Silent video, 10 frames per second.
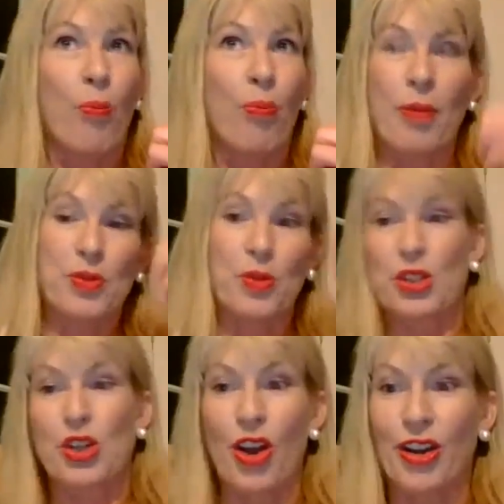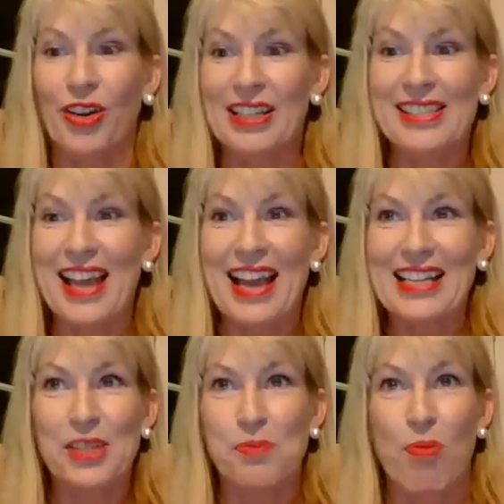perhaps what's going on inside
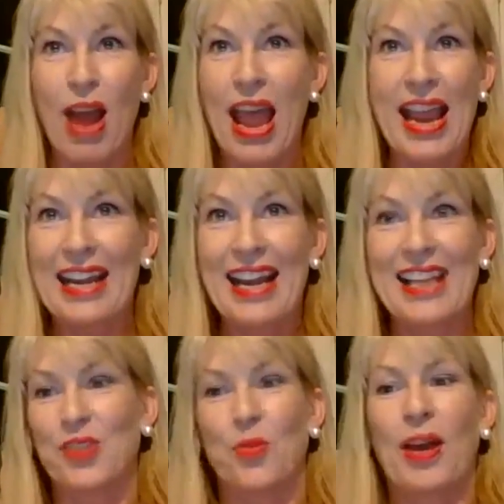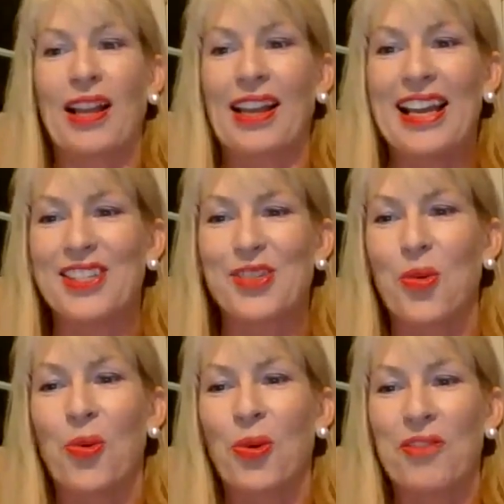his brain, as well as
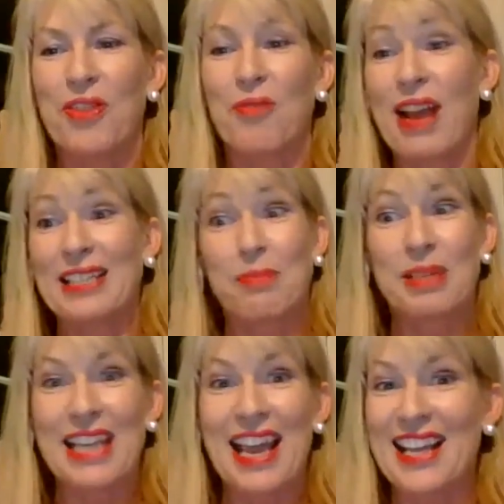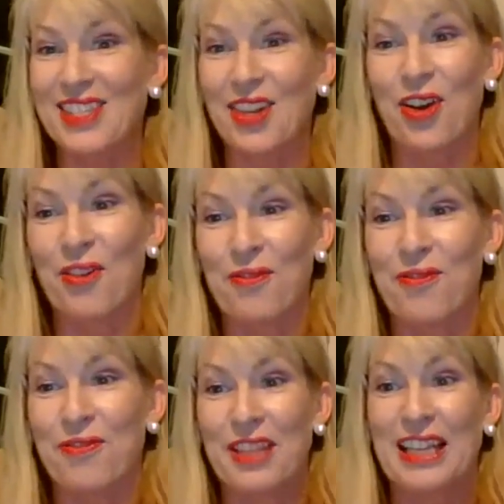all of the razzmatazz of
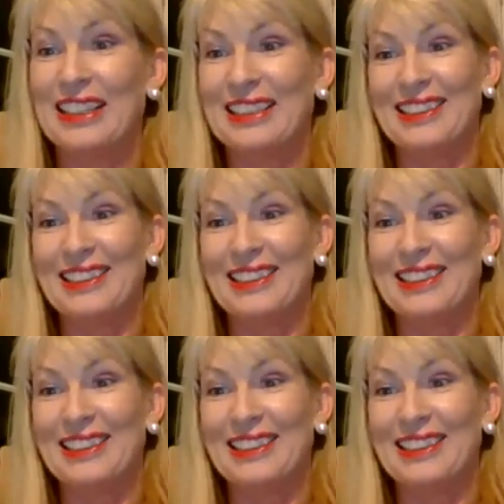the